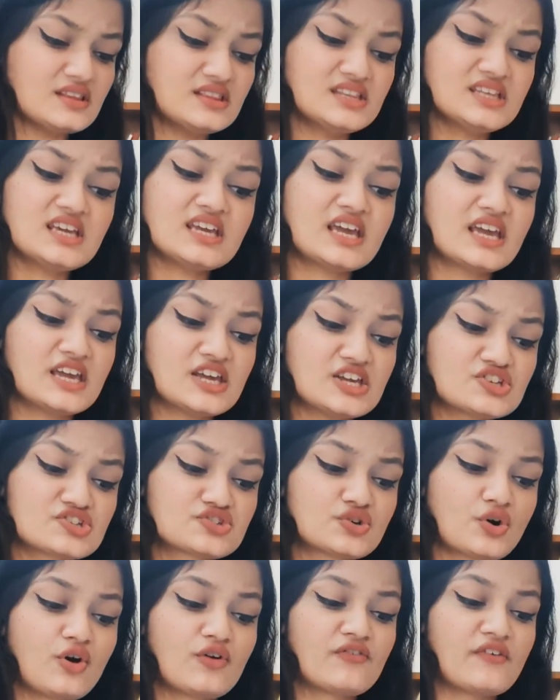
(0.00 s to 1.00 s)
the
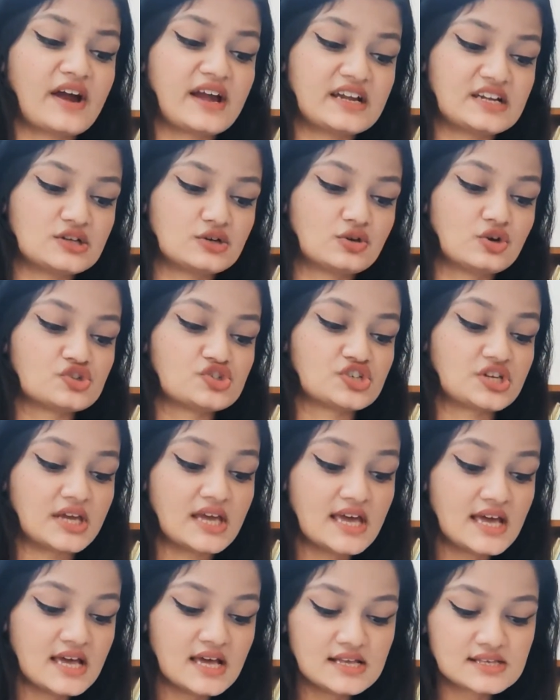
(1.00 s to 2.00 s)
age of
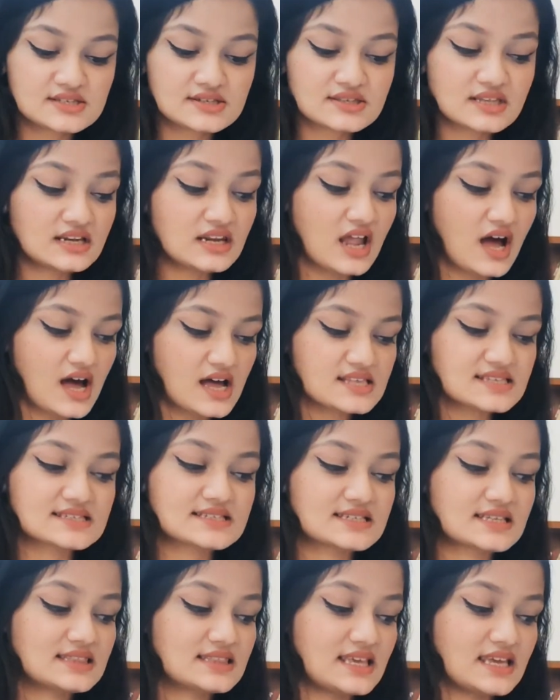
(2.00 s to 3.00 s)
ideology. So the
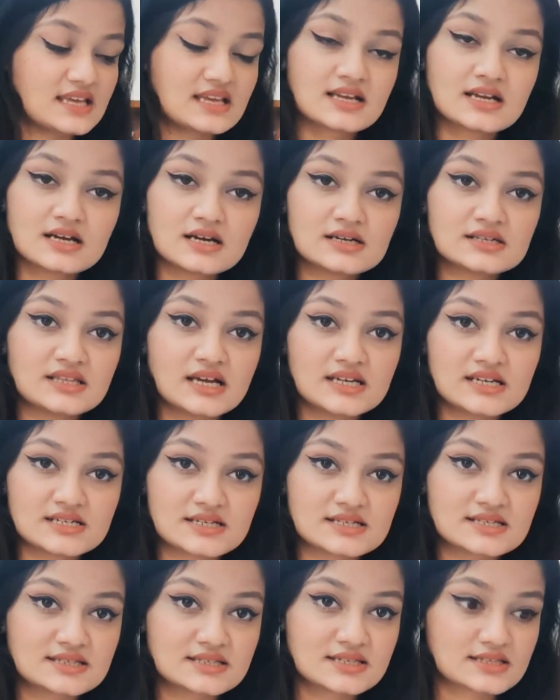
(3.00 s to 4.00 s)
last thinker that
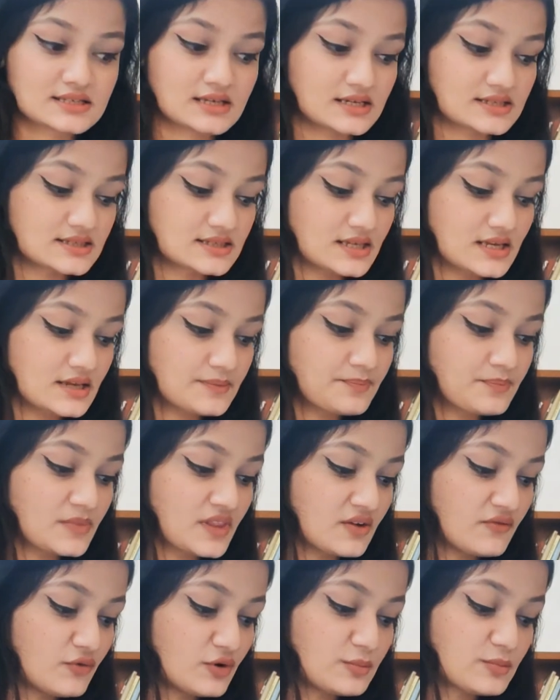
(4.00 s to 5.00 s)
it is
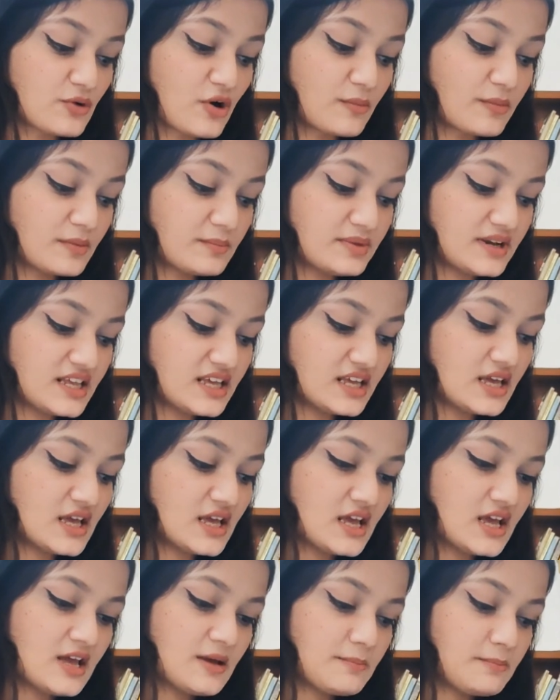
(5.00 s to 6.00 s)
discussing would probably
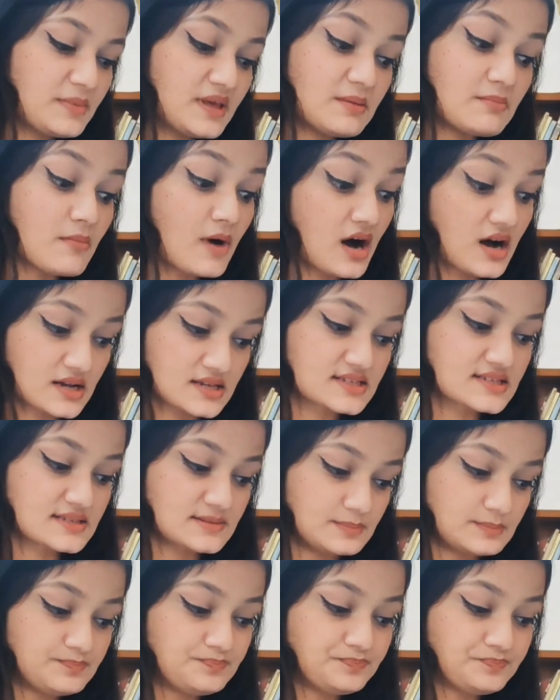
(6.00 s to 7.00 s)
be Marx.
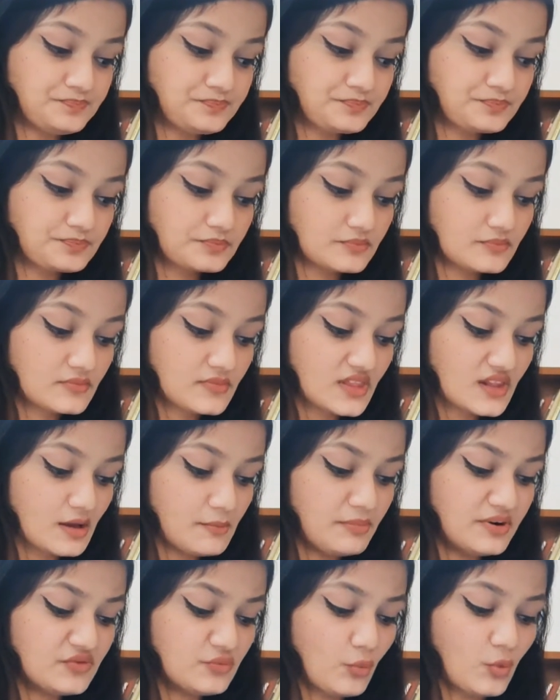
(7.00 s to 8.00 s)

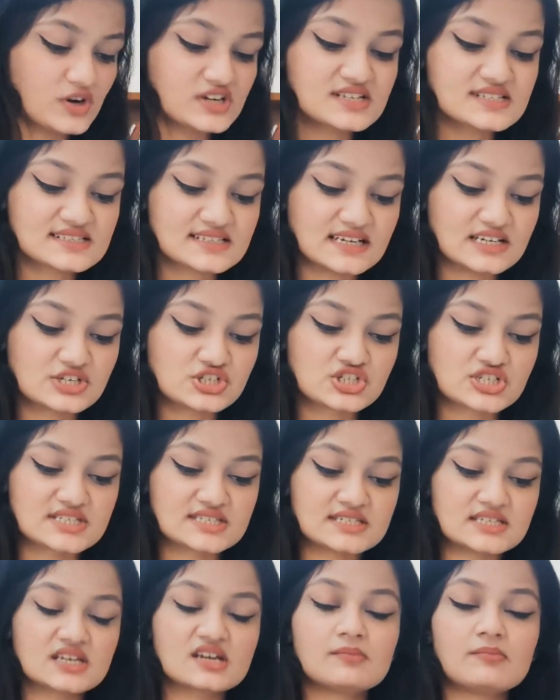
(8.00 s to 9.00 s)
But what is
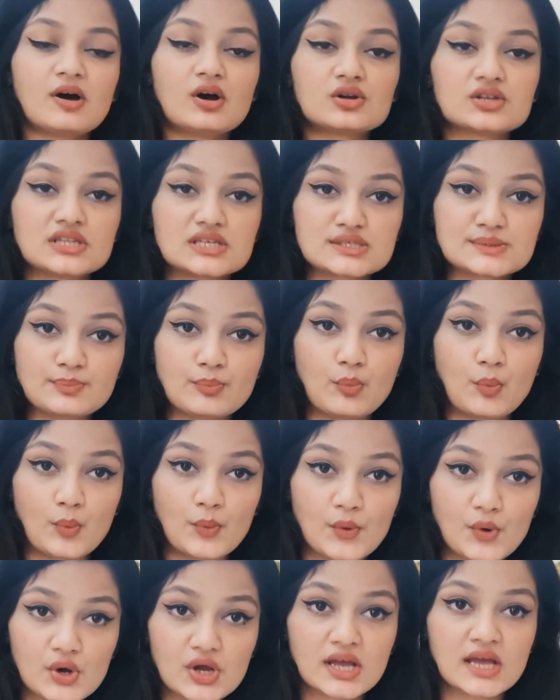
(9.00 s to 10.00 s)
interesting about this
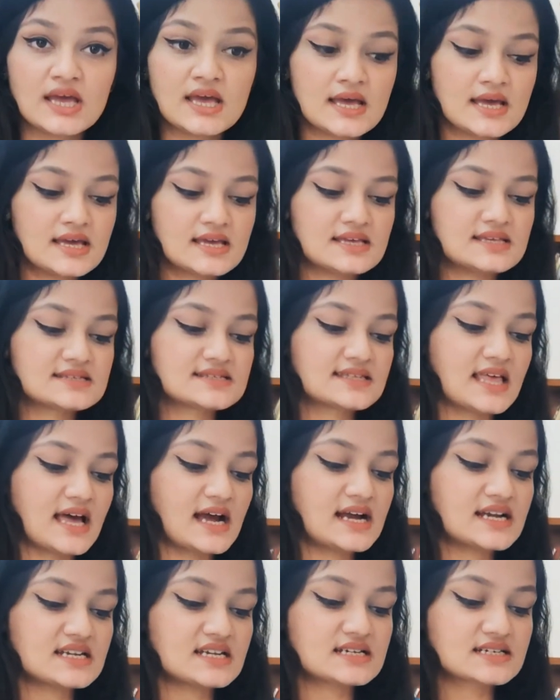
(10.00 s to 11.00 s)
book is
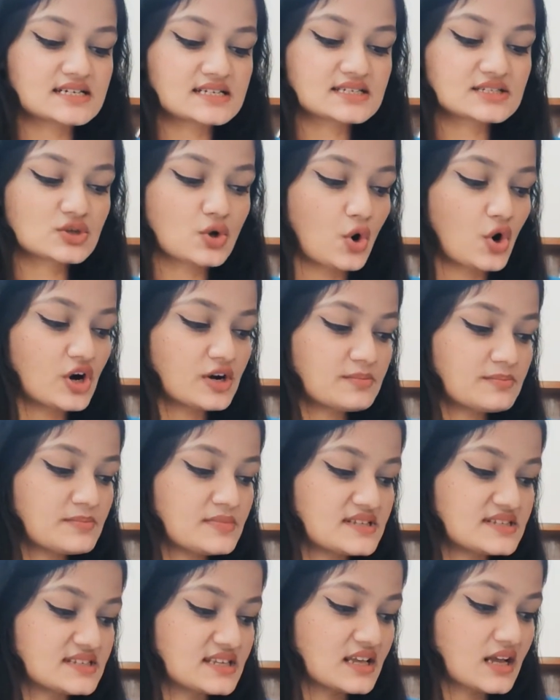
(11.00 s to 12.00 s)
that it is not
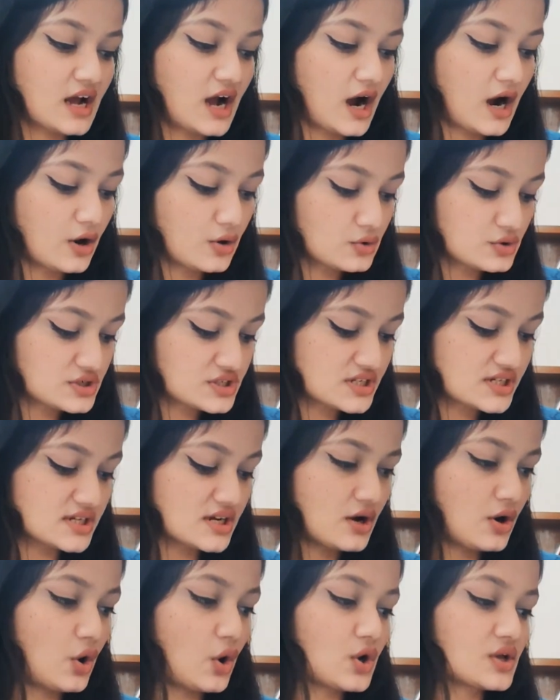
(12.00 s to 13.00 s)
missing out
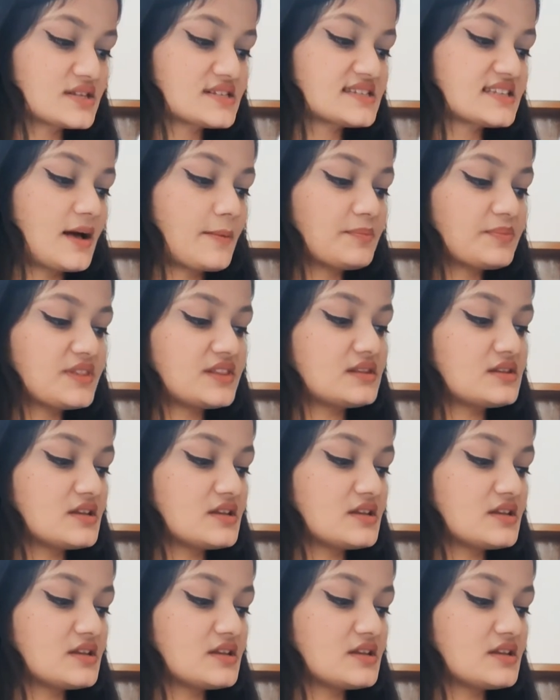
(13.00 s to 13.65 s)
on some